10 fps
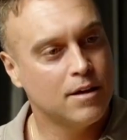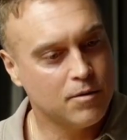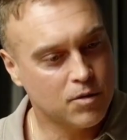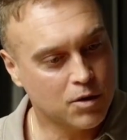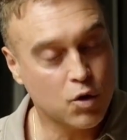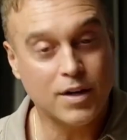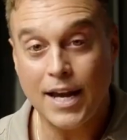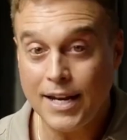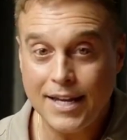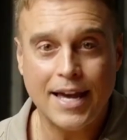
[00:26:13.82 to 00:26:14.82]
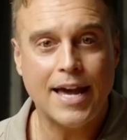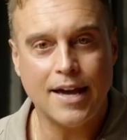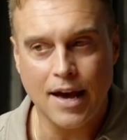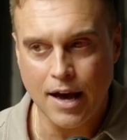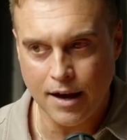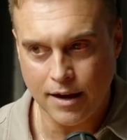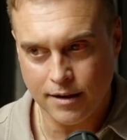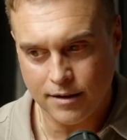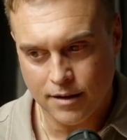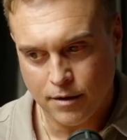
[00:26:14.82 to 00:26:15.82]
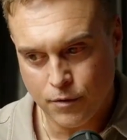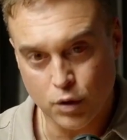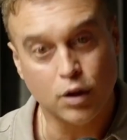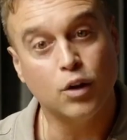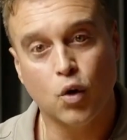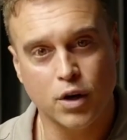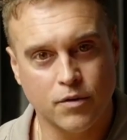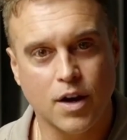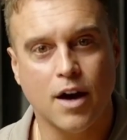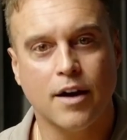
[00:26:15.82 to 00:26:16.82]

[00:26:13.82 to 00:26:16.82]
creating AI for the glory of God.